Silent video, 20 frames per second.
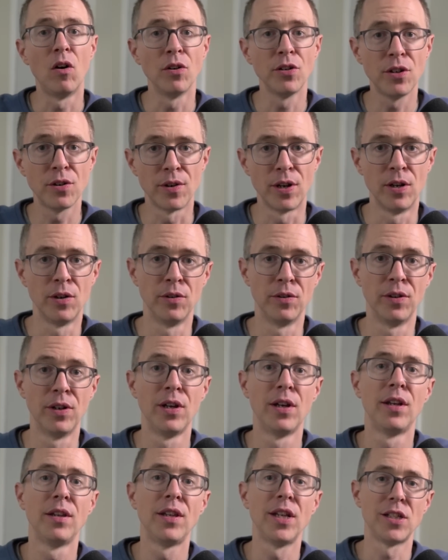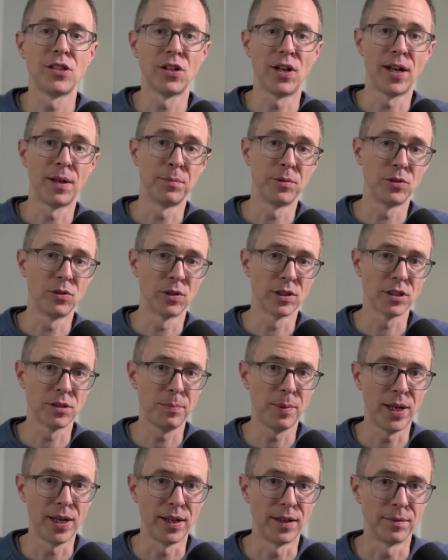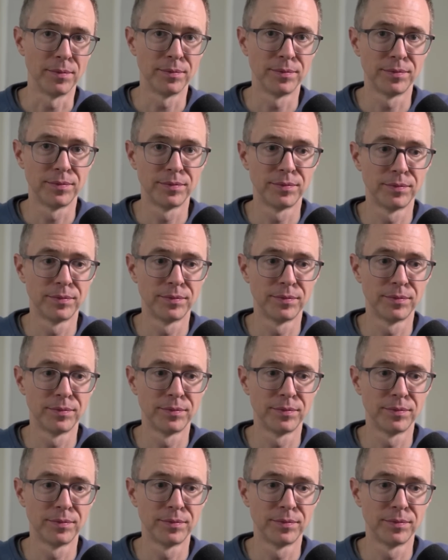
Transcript: on your own that you're able to explain.